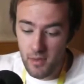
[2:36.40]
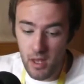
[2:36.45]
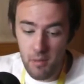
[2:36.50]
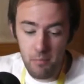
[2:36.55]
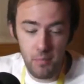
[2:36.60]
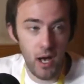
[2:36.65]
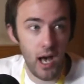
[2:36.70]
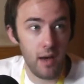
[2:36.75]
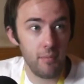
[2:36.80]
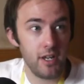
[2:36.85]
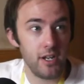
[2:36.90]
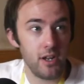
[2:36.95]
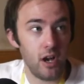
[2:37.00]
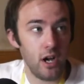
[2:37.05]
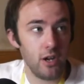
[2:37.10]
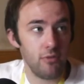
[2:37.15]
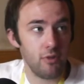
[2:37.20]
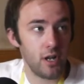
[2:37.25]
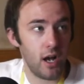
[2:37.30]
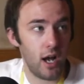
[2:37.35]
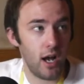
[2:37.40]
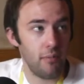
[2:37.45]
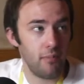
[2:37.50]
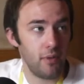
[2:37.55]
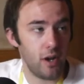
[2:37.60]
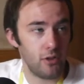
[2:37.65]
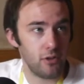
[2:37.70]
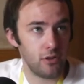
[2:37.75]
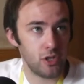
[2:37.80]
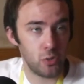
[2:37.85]
But I mean,
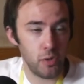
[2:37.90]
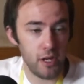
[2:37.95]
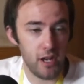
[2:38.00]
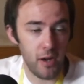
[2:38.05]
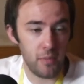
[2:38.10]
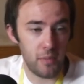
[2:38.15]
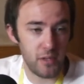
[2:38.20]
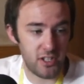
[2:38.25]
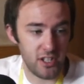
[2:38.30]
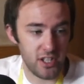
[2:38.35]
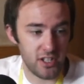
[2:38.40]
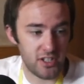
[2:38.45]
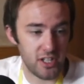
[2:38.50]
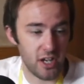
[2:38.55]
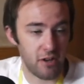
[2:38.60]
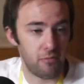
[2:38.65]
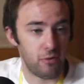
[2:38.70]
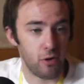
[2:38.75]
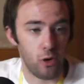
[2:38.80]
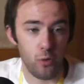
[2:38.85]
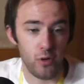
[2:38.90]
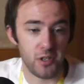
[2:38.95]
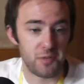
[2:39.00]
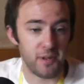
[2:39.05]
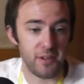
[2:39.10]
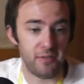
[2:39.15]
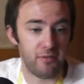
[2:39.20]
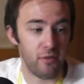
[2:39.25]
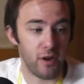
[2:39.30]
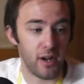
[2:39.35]
Tweet RPG itself will always
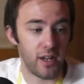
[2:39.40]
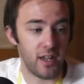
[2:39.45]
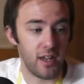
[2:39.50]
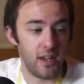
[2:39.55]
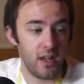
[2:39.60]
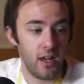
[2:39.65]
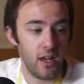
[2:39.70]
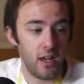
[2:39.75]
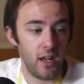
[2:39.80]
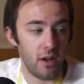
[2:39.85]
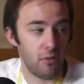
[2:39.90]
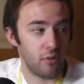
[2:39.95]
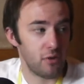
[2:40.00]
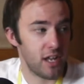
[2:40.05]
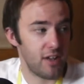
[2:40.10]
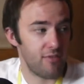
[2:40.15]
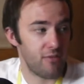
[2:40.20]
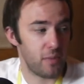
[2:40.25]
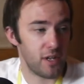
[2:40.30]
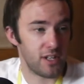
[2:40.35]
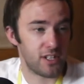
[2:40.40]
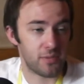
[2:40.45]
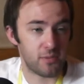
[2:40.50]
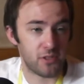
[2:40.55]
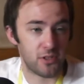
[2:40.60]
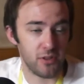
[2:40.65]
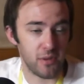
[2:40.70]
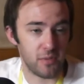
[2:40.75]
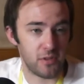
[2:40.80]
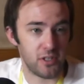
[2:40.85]
be free. It will never be
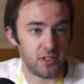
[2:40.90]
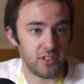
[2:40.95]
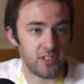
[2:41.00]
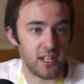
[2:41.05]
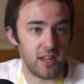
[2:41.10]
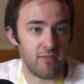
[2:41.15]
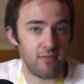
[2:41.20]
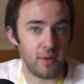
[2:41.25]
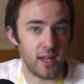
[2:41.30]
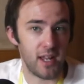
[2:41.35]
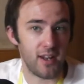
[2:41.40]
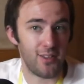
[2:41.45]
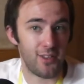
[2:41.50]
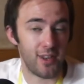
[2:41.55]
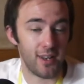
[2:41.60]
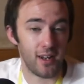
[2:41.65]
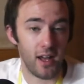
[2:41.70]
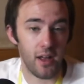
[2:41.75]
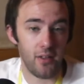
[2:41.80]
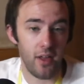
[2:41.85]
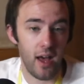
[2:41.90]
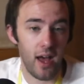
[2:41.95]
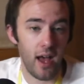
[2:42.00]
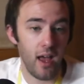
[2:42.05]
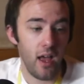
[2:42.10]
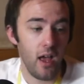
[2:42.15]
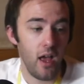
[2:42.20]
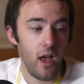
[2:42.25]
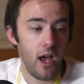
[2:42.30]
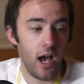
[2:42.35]
subscriptions, never be anything like that.
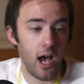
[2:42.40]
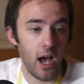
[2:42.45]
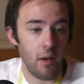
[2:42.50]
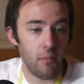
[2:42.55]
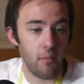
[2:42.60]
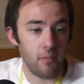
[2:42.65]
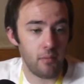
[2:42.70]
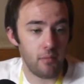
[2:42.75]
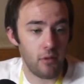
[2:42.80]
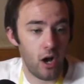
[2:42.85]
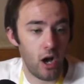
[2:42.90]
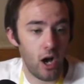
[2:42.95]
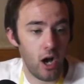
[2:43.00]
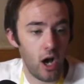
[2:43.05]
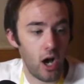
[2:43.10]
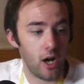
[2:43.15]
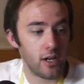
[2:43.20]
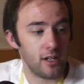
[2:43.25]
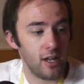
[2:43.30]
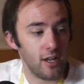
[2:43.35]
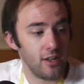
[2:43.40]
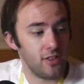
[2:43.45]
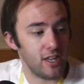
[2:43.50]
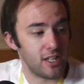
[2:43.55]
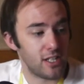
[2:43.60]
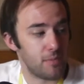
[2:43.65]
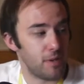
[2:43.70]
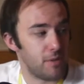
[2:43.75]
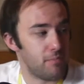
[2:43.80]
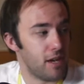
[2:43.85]
I'd like
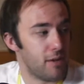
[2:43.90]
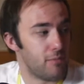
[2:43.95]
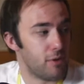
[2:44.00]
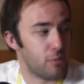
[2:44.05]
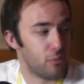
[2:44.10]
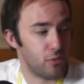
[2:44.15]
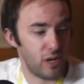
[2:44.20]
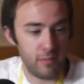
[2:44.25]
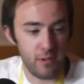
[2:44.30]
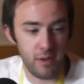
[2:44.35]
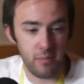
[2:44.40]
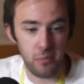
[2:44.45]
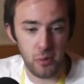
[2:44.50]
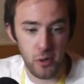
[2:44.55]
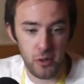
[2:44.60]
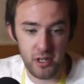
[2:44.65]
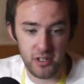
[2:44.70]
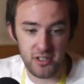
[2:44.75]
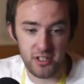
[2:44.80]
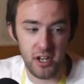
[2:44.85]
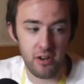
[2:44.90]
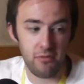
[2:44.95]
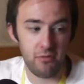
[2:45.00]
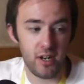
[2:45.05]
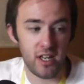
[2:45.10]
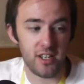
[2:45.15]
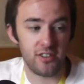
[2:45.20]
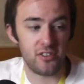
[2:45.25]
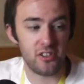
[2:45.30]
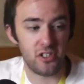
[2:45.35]
there to be maybe premium products that are
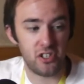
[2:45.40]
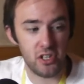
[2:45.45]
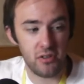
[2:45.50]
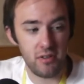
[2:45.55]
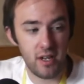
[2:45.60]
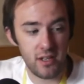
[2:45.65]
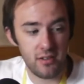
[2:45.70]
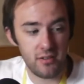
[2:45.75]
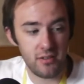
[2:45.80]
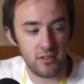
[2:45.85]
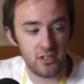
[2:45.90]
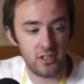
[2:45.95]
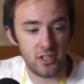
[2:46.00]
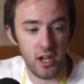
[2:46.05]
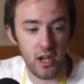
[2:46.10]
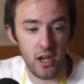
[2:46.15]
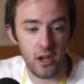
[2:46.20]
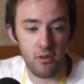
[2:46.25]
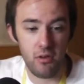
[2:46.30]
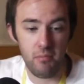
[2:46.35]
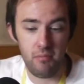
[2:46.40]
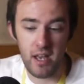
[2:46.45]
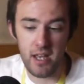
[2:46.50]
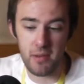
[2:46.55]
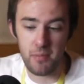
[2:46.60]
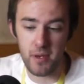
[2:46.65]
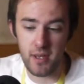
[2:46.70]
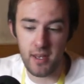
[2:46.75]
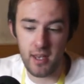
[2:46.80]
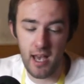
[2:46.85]
related to it. So
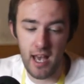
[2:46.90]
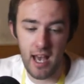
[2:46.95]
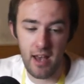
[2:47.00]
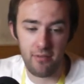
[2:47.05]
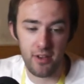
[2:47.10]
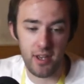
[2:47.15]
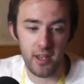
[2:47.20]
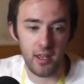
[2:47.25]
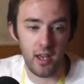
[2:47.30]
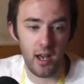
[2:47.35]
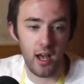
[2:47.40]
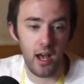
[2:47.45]
maybe having